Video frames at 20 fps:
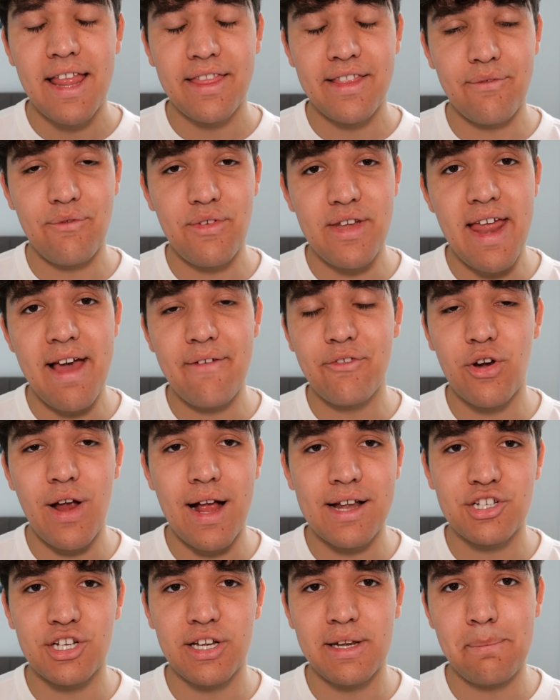They've never
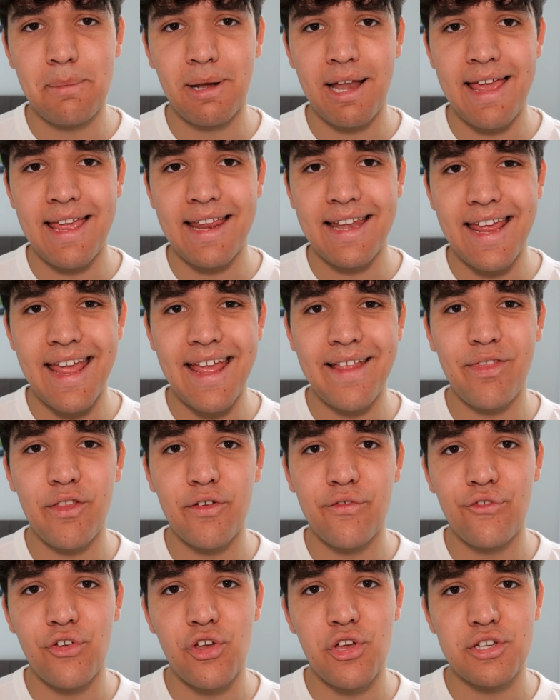actually played in
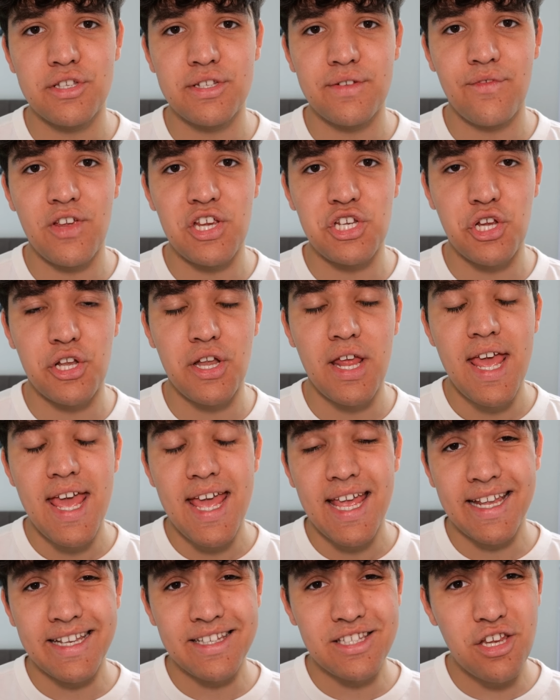the 1st division.
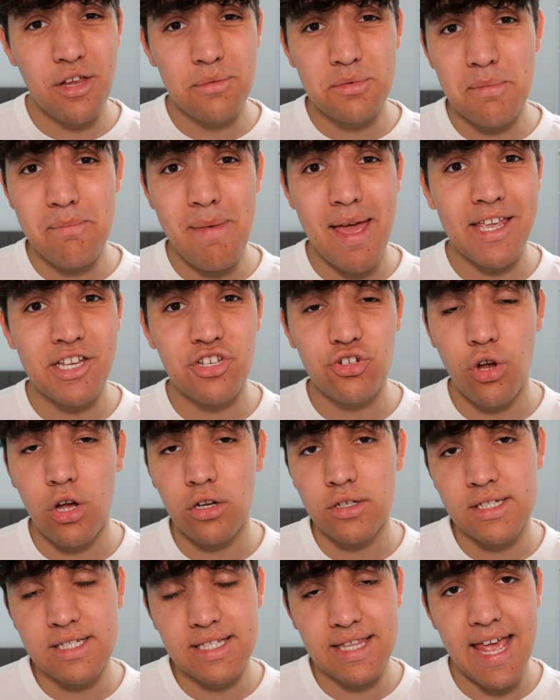In terms of major
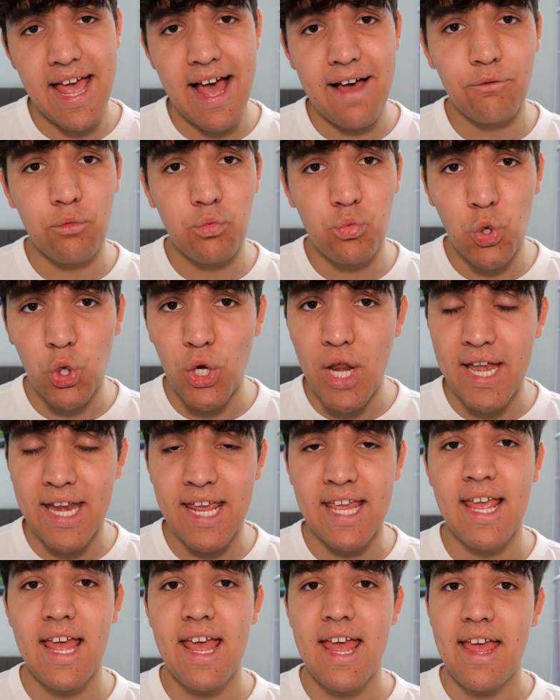honours, they haven't won
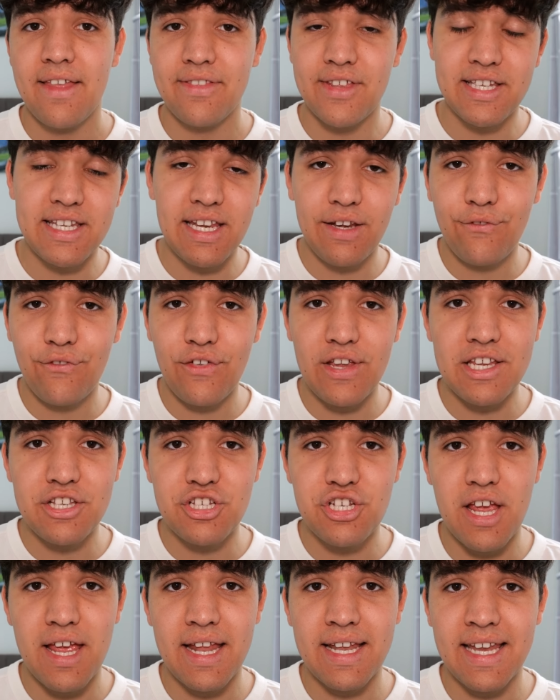any. They did
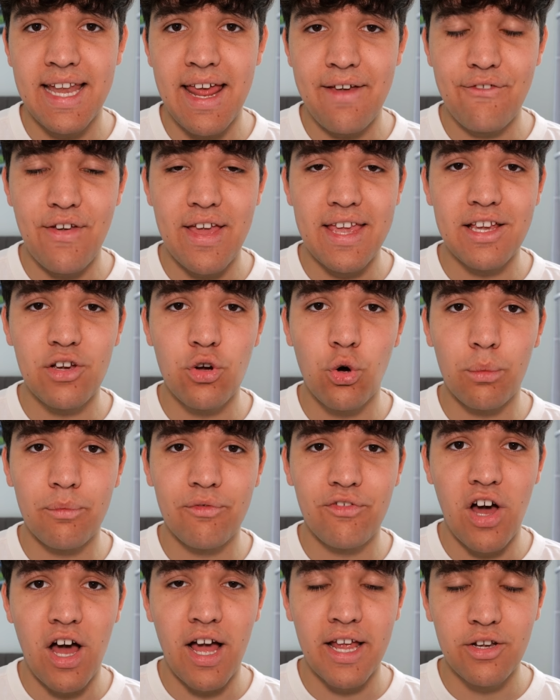feature in an FA Cup
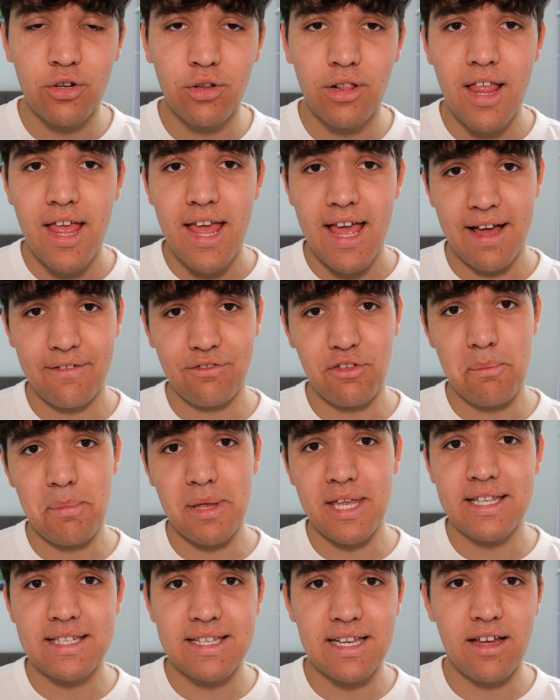final after
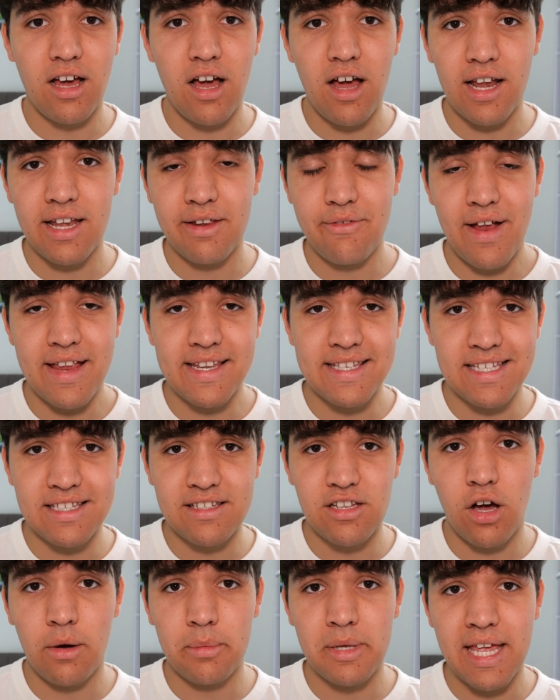beating a highly
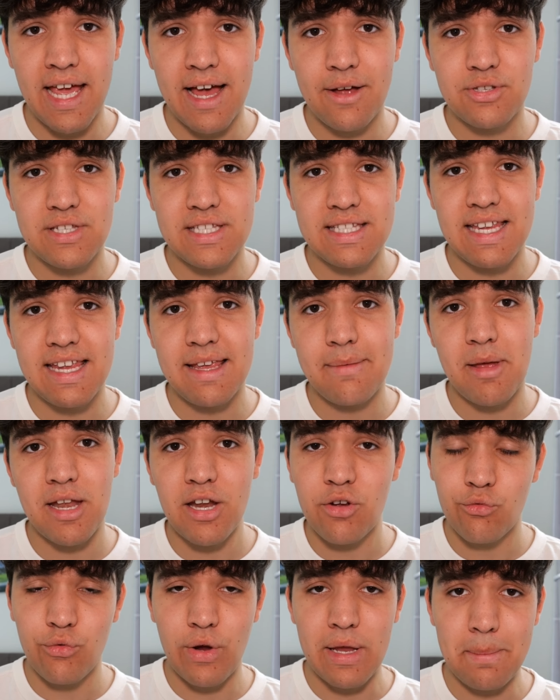rated Derby County team
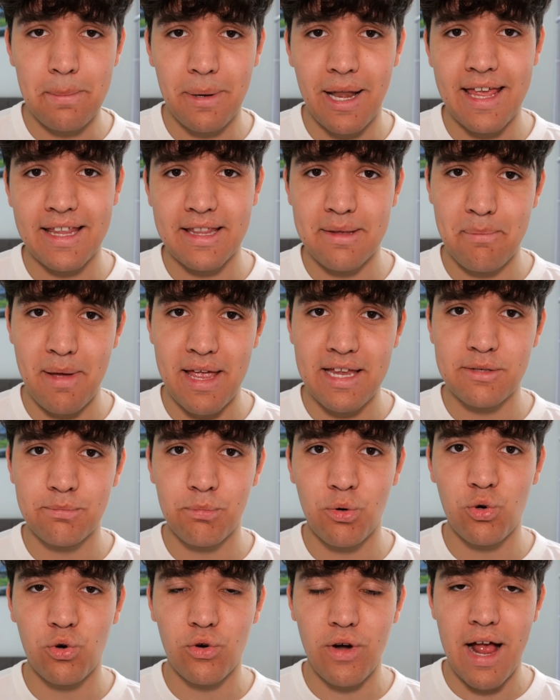in a replay at the
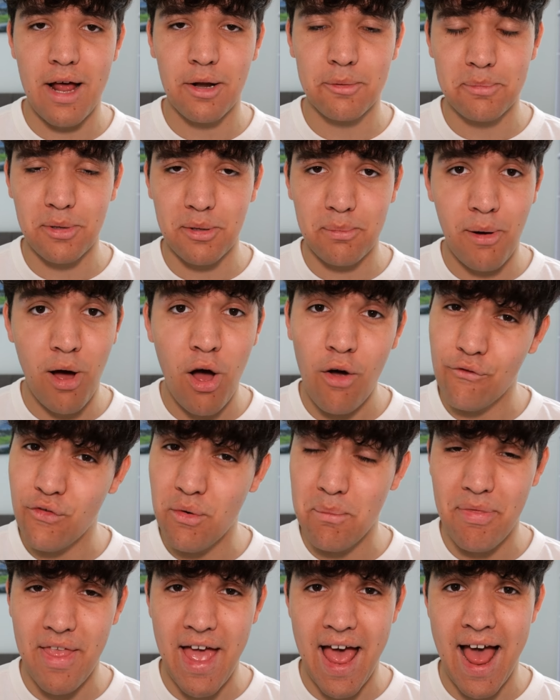baseball ground, but apart
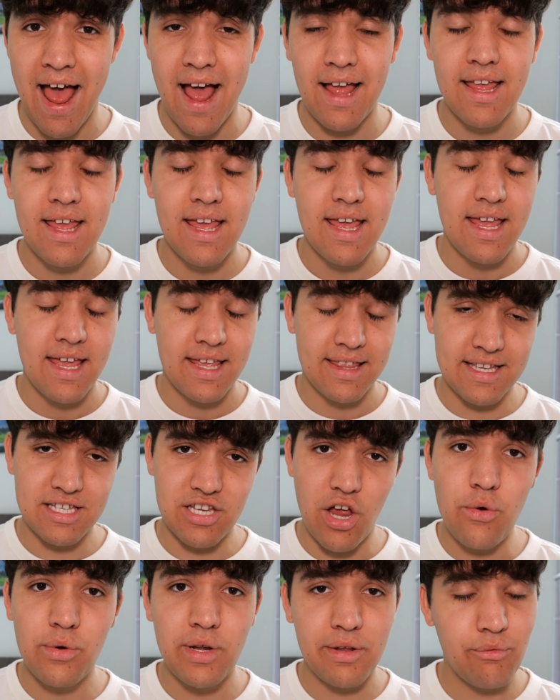from that,
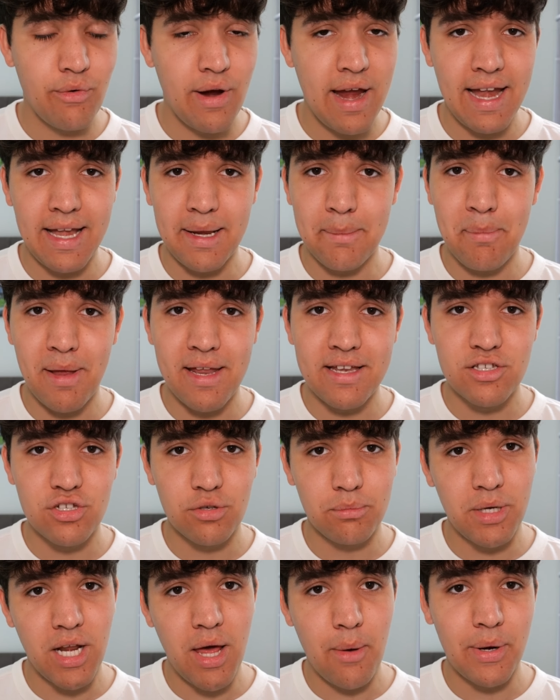there's only really been
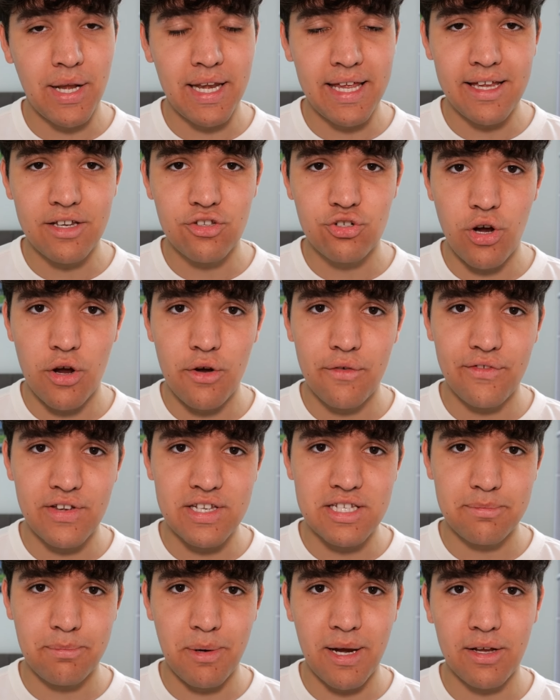some lower league
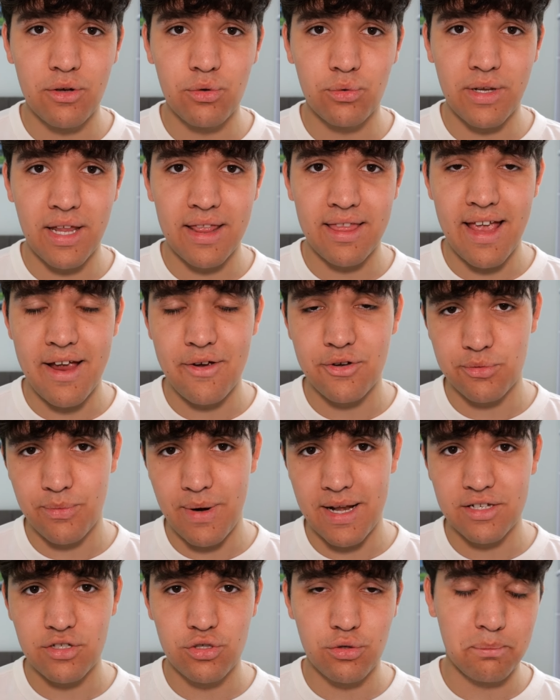trophies sprinkled in there, as
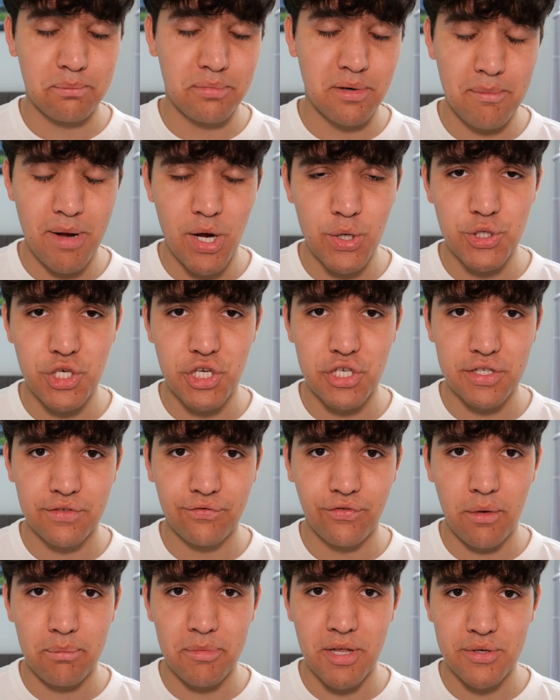well as some promotions
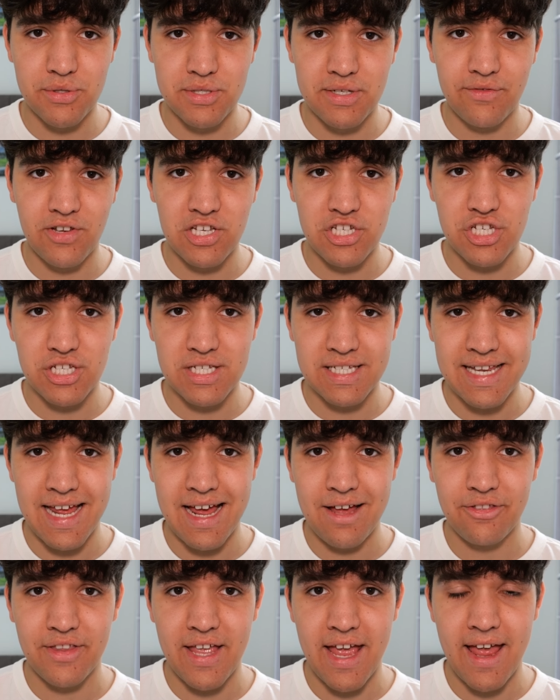from those divisions
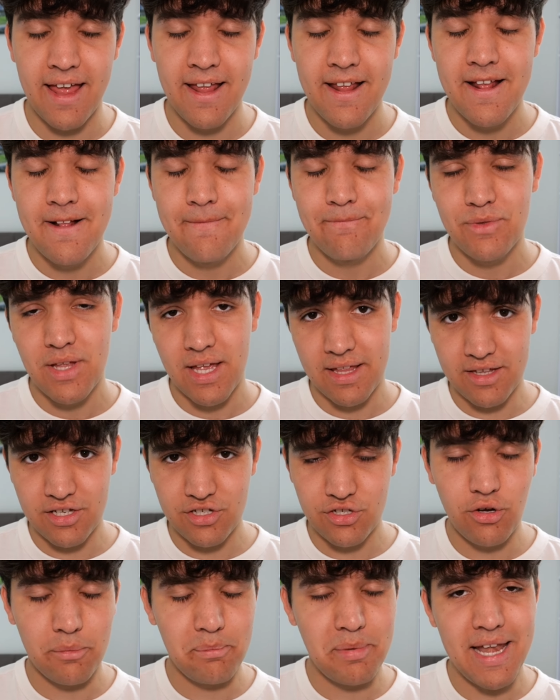down there, and
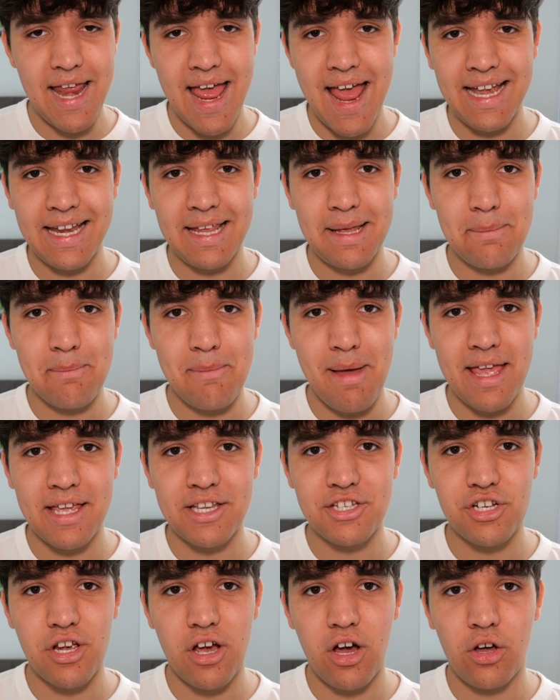there's not been any
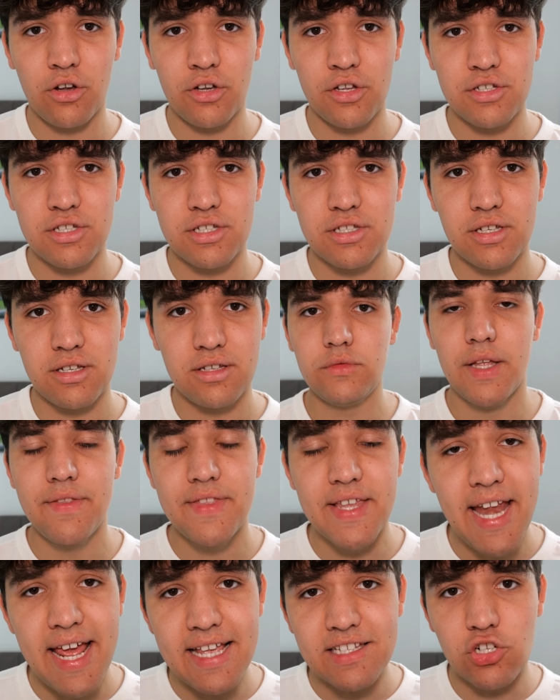major honours.
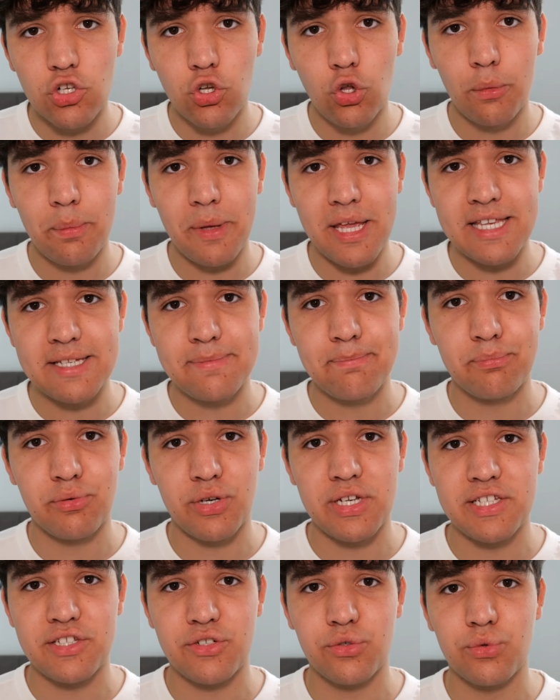The next club is
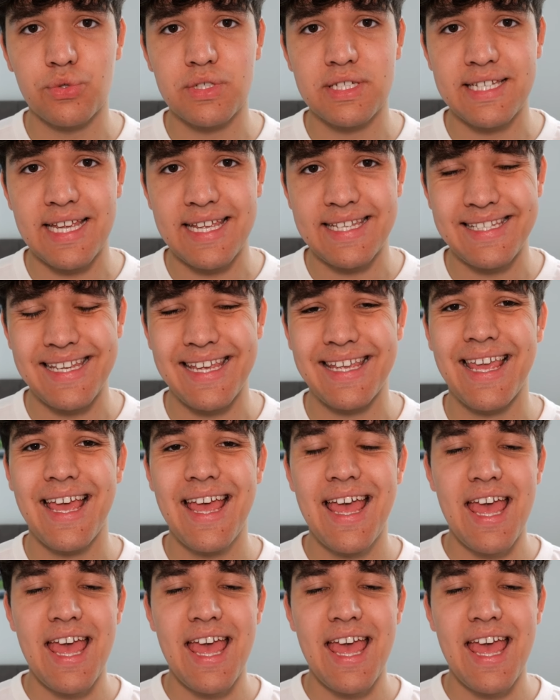Bristol City.